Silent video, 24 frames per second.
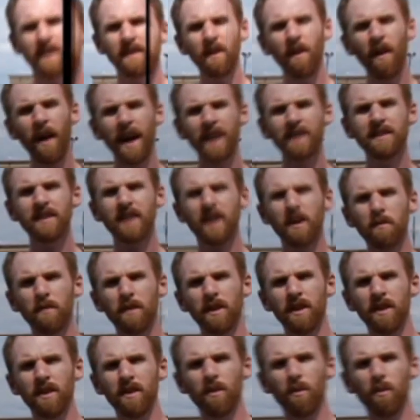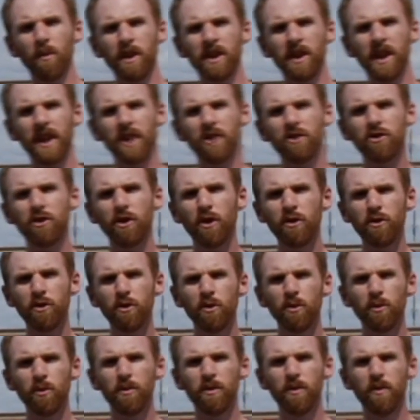In the last segment, we kind of showed
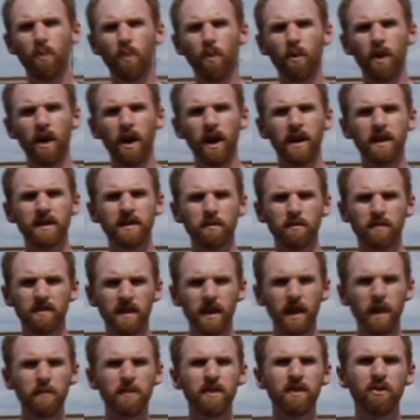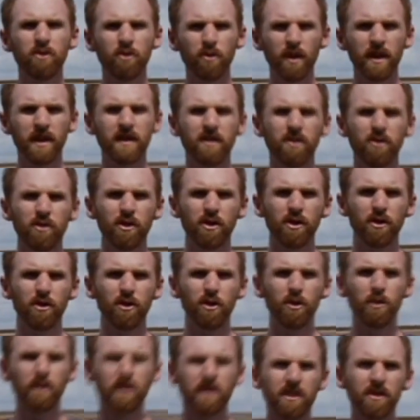you some tips and tricks that you could
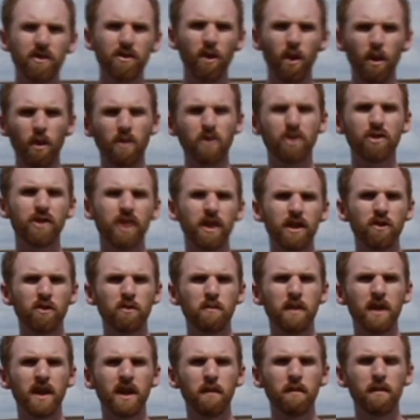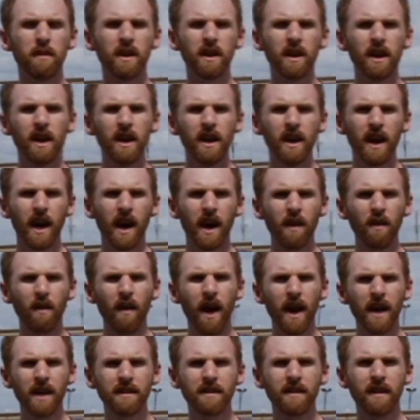do with a slower shutter speed, but a
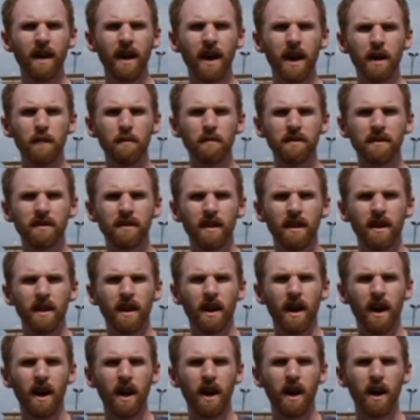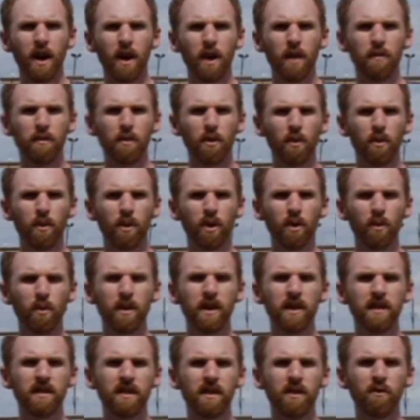lot of times the real
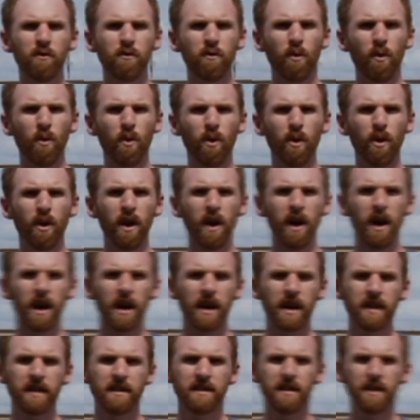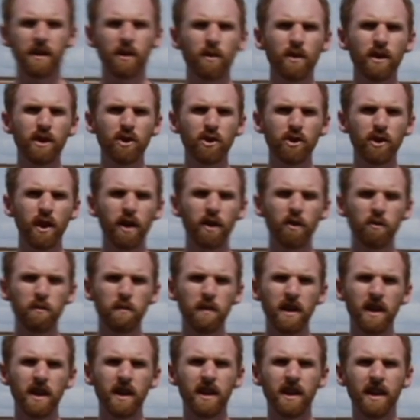reason for considering shutter
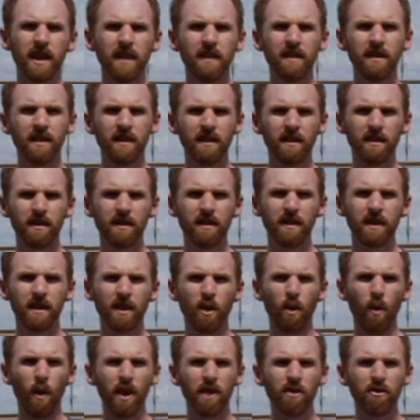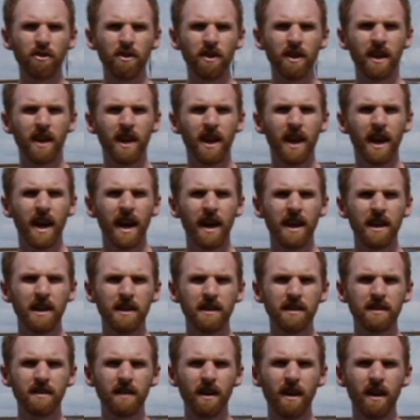speed in the equation
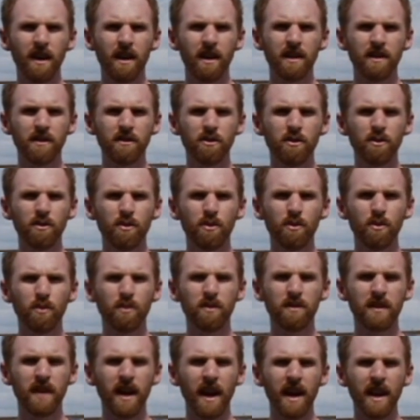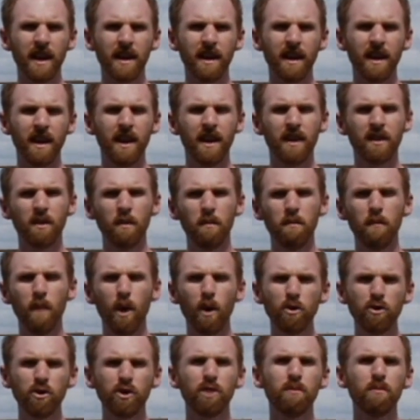is to take the
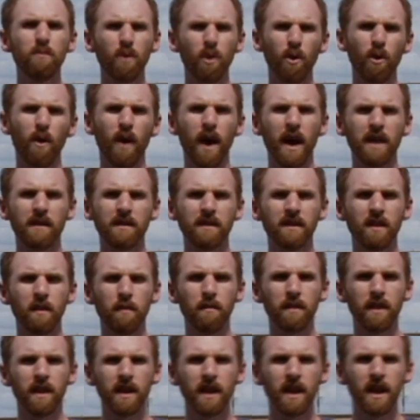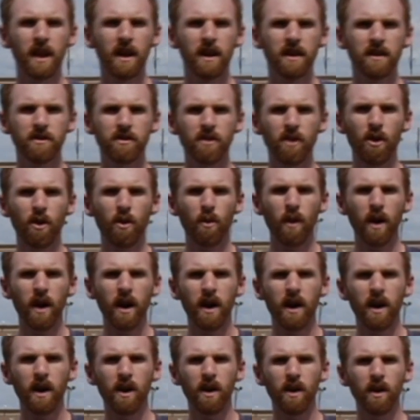motion blur out of something.
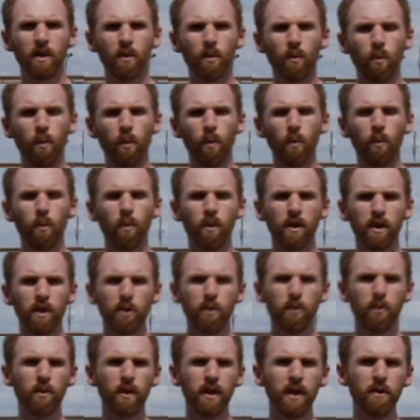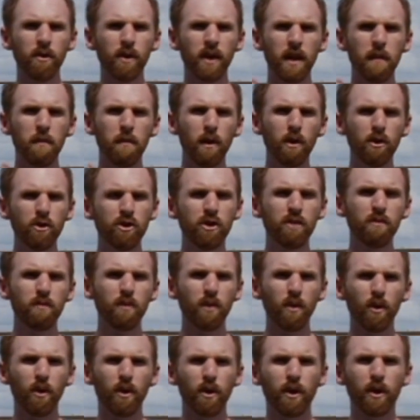So you either get motion
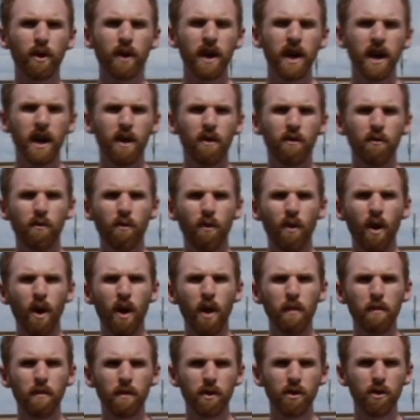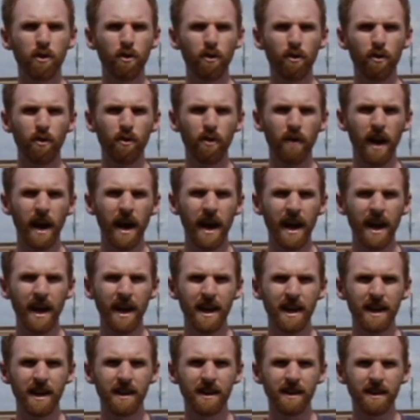blur from your
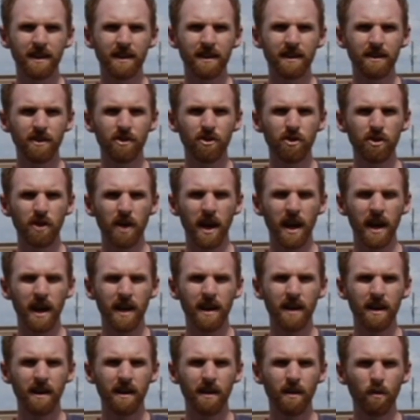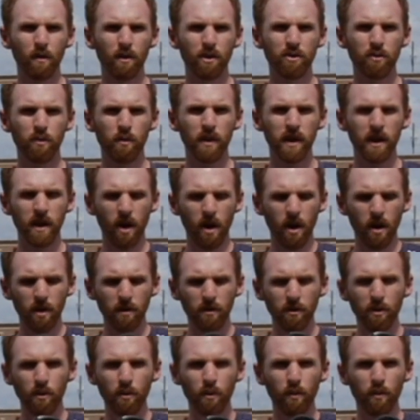hand shake, which we
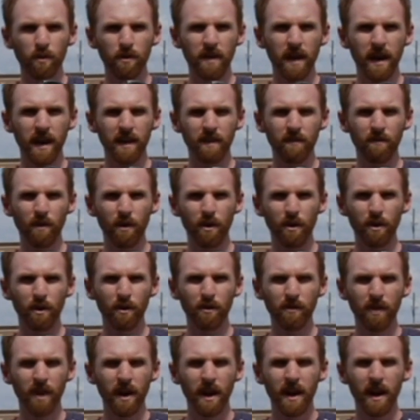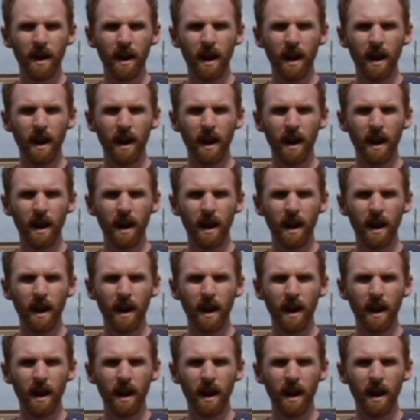all do when we're taking photos,